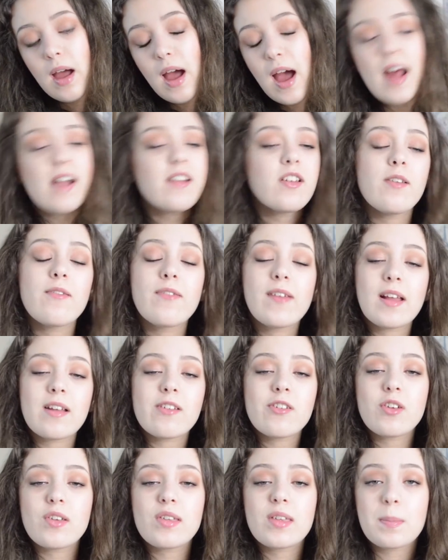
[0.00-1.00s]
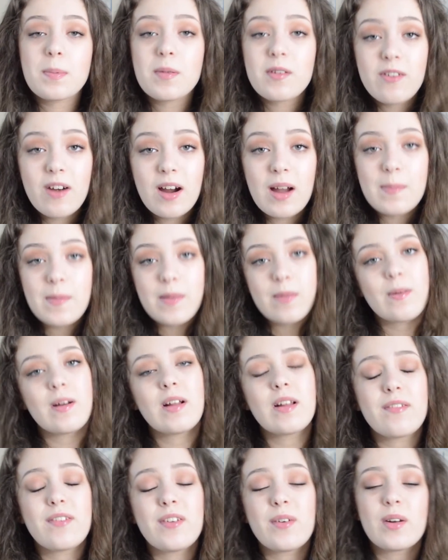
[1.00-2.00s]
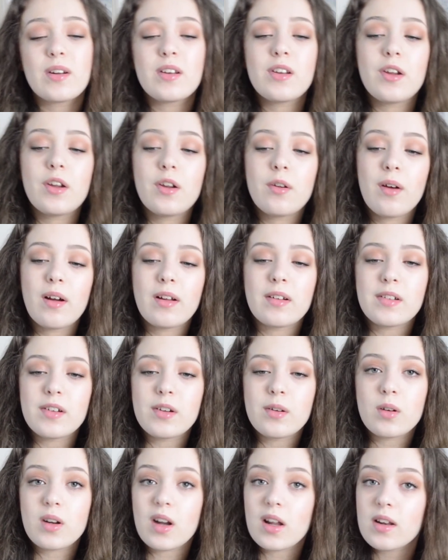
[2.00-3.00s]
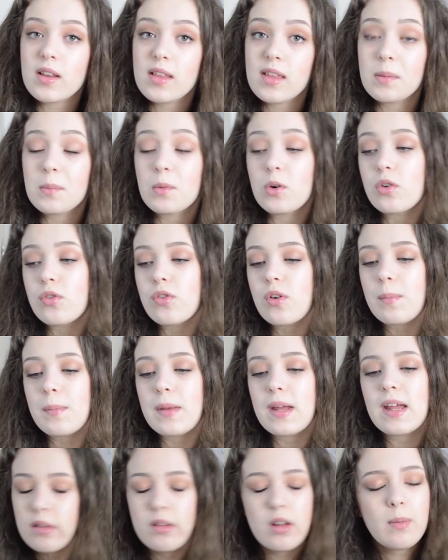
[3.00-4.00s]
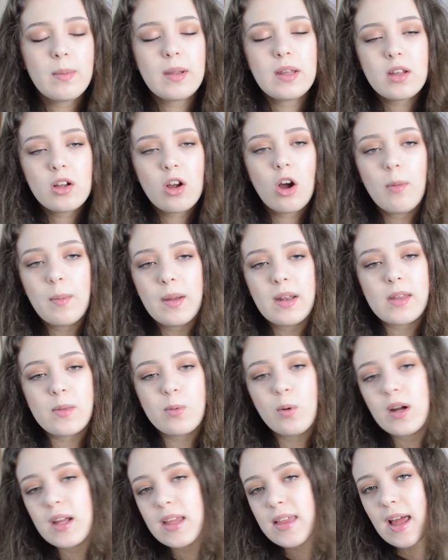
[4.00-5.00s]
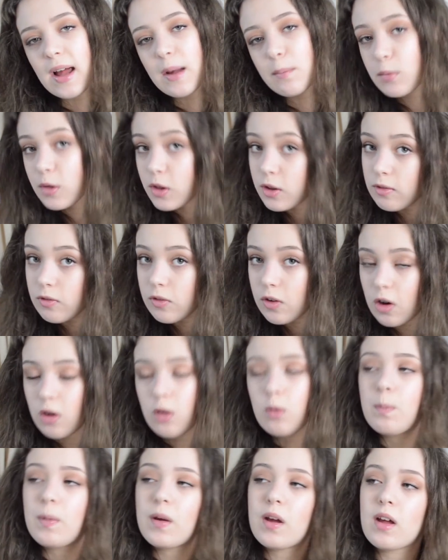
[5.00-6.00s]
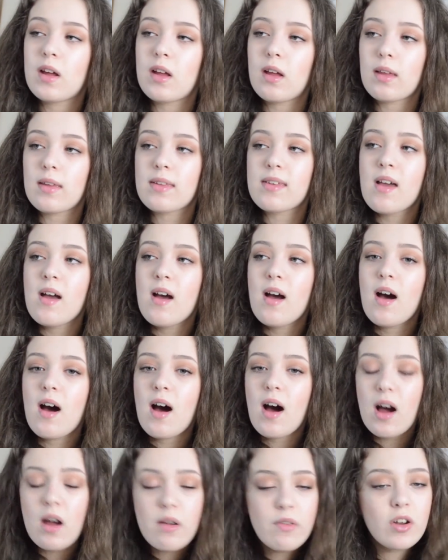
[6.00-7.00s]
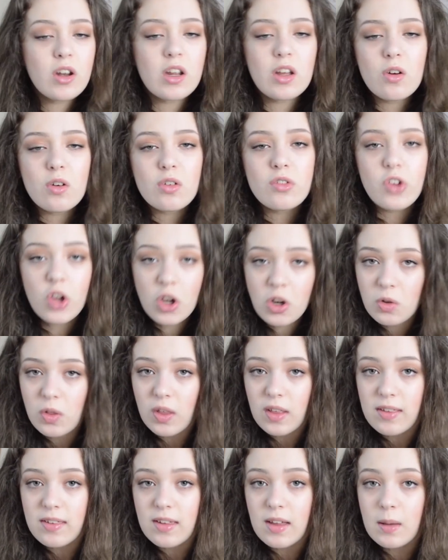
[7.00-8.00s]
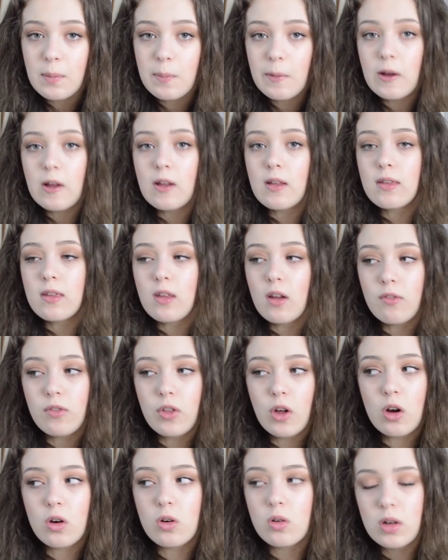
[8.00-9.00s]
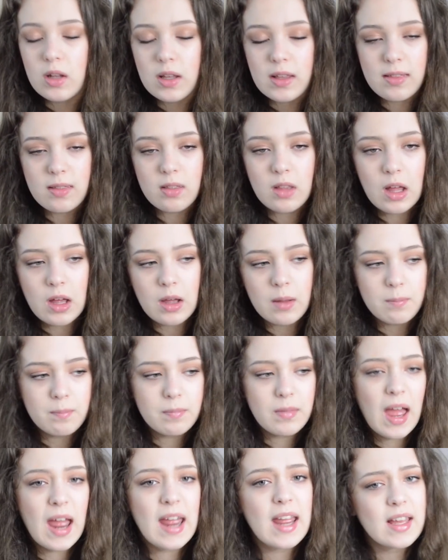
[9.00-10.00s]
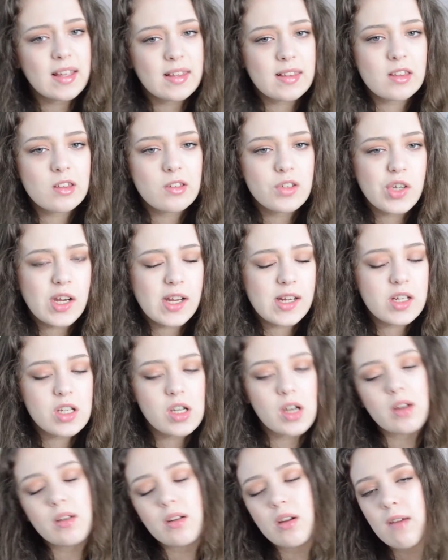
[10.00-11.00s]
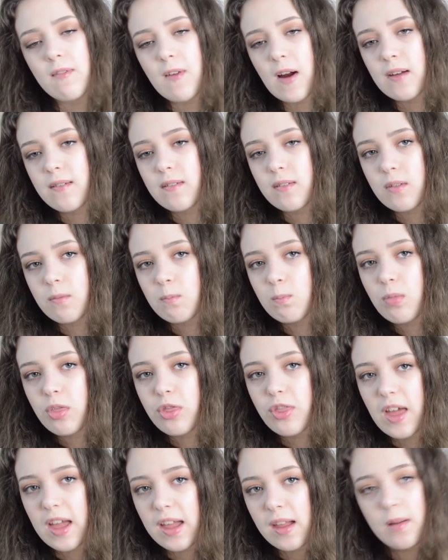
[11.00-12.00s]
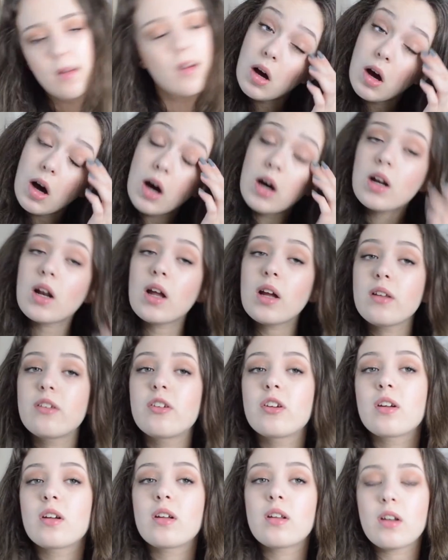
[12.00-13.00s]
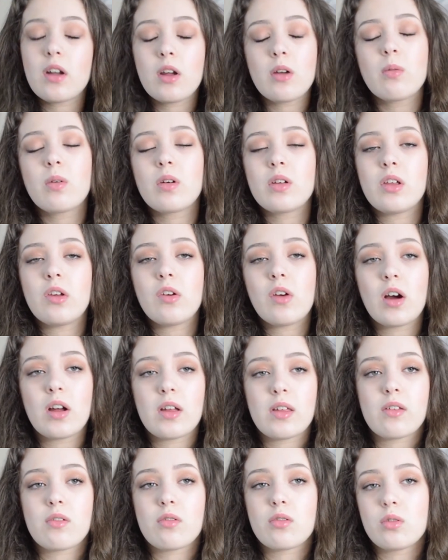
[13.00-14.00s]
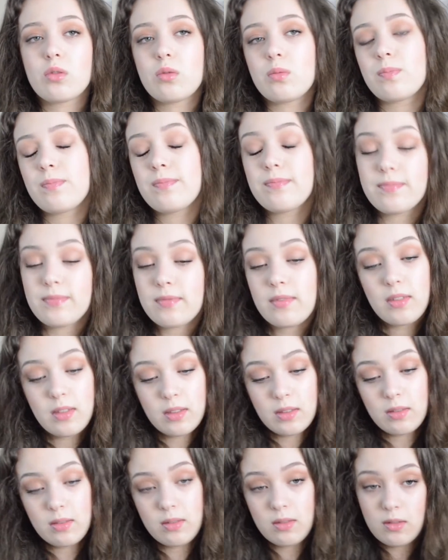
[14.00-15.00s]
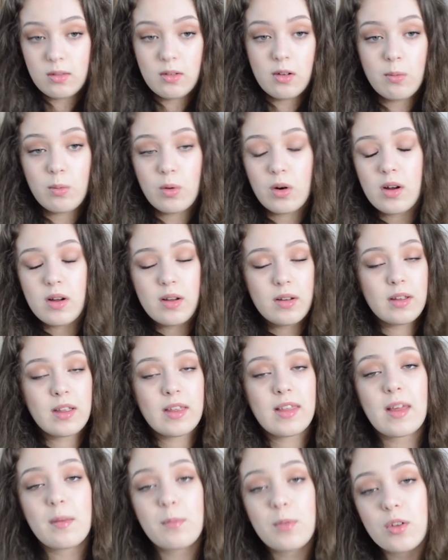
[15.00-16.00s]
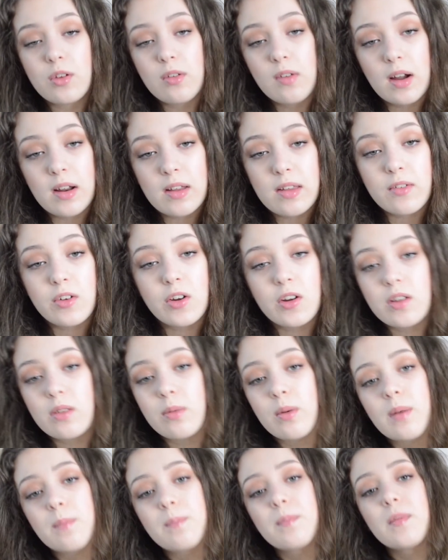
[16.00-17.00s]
And don't forget to subscribe as well if you are new and you would like to see more from me. Tell me in the comments what exams you've got, because I've only got 2 this year because of the whole AS changing around thing. I'd like to know what you guys are all, what exams you guys have got as well.